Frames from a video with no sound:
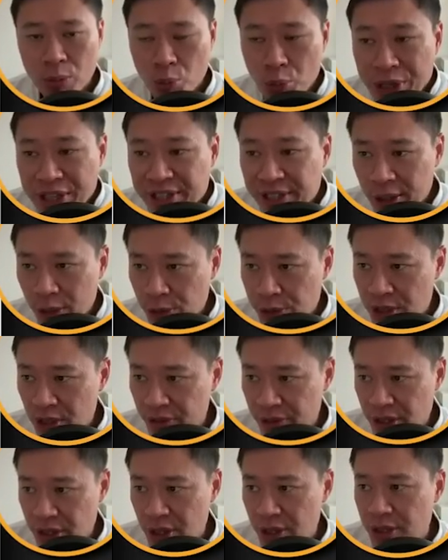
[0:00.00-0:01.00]
Retail
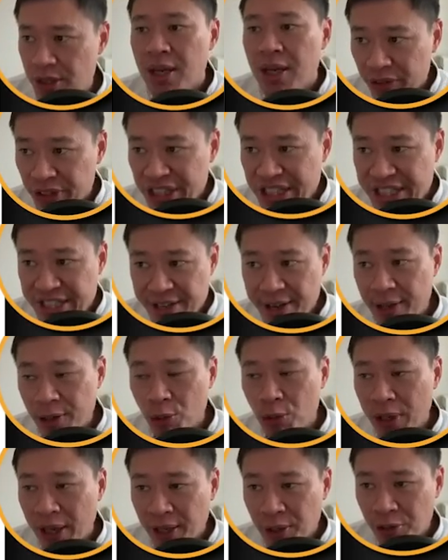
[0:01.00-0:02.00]
Services. The yellow line